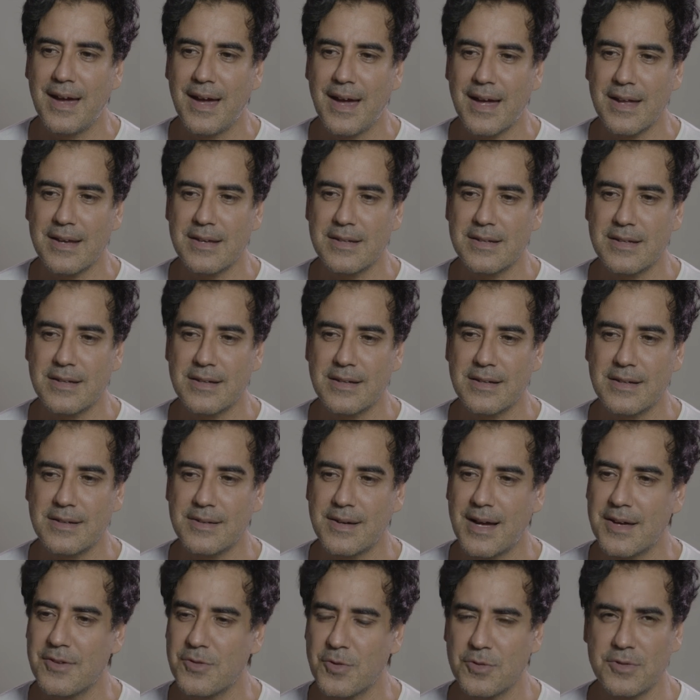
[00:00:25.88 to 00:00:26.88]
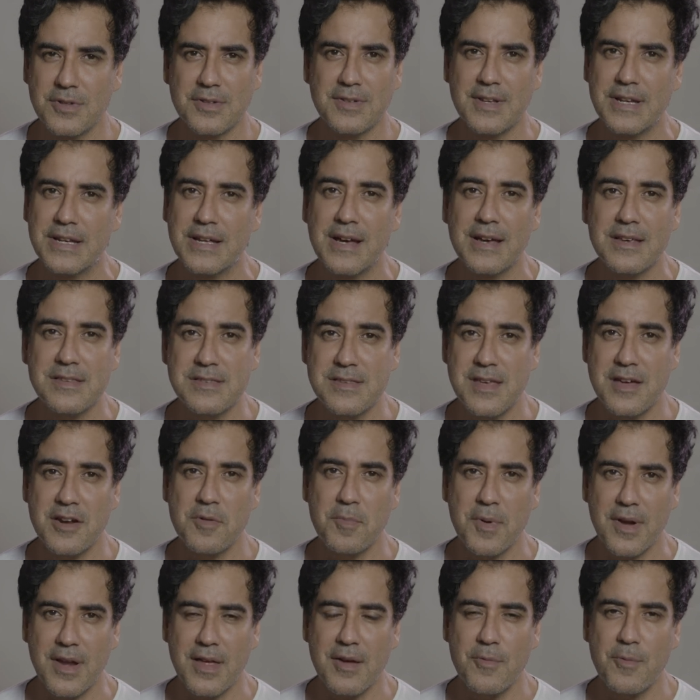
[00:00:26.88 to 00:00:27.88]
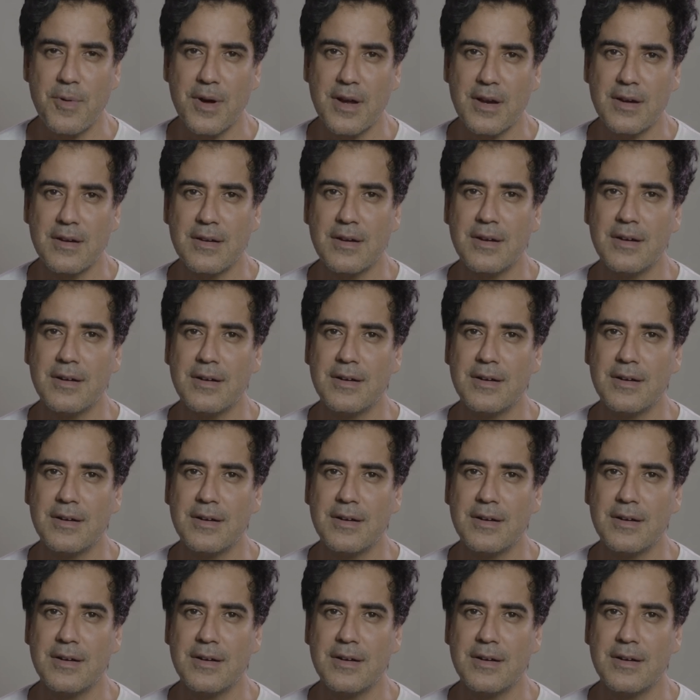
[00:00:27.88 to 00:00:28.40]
and I saw this entire ceremony where